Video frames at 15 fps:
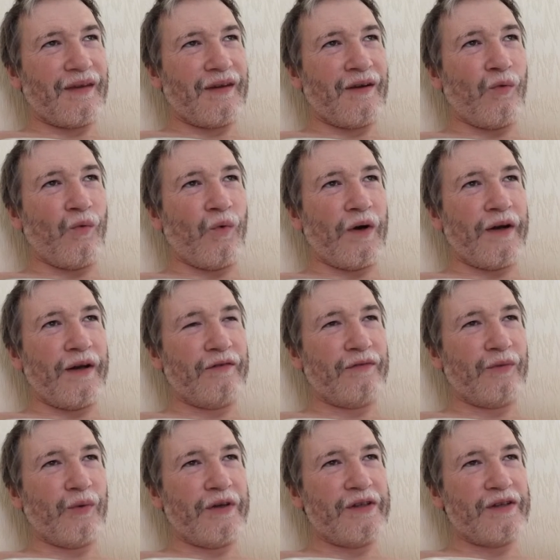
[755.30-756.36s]
a way
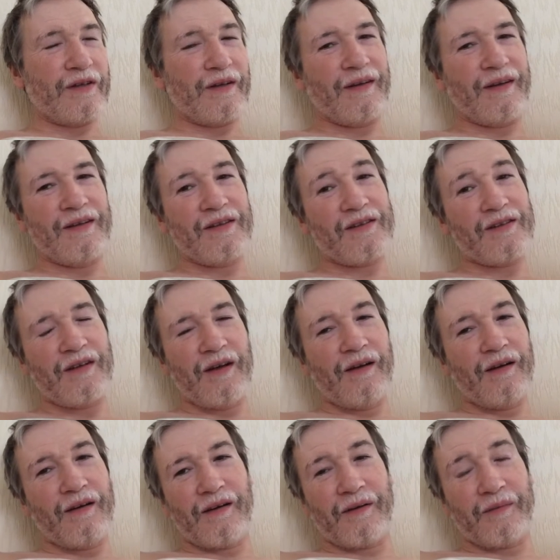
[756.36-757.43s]
of wasting. It's
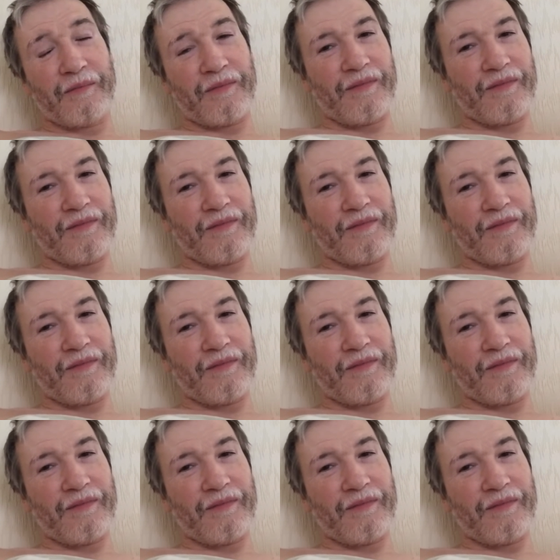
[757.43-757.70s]
I